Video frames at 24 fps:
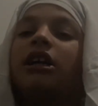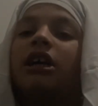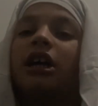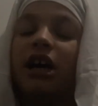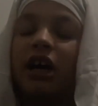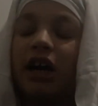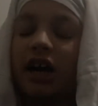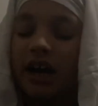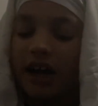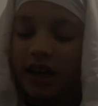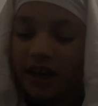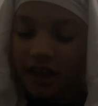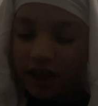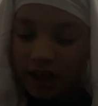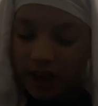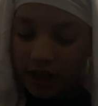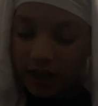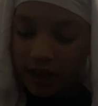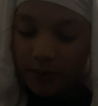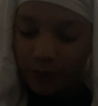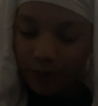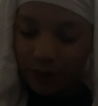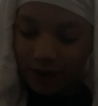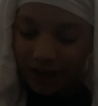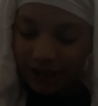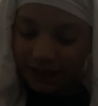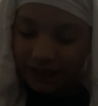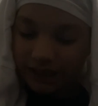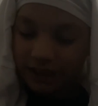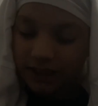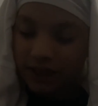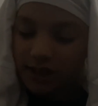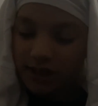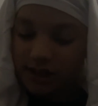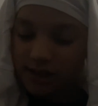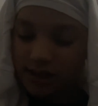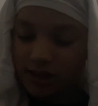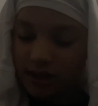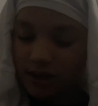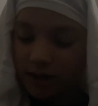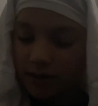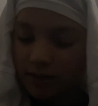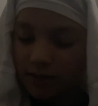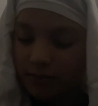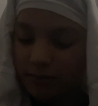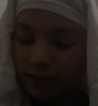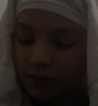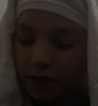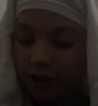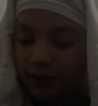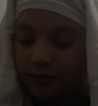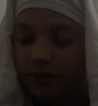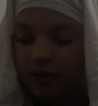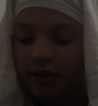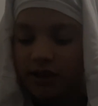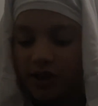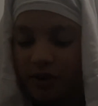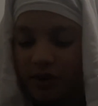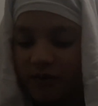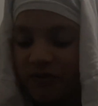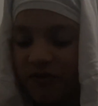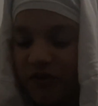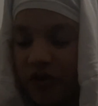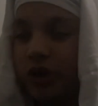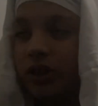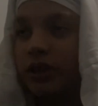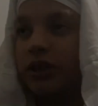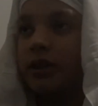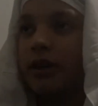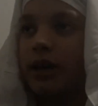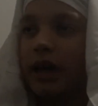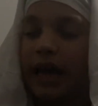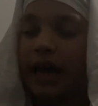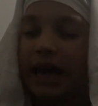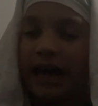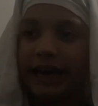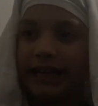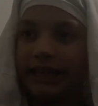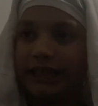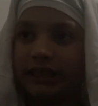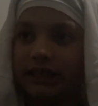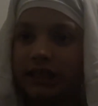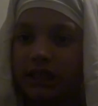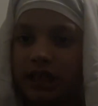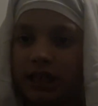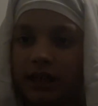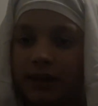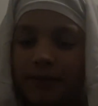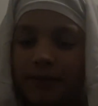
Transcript: uh, he wants some uh, some food and uh,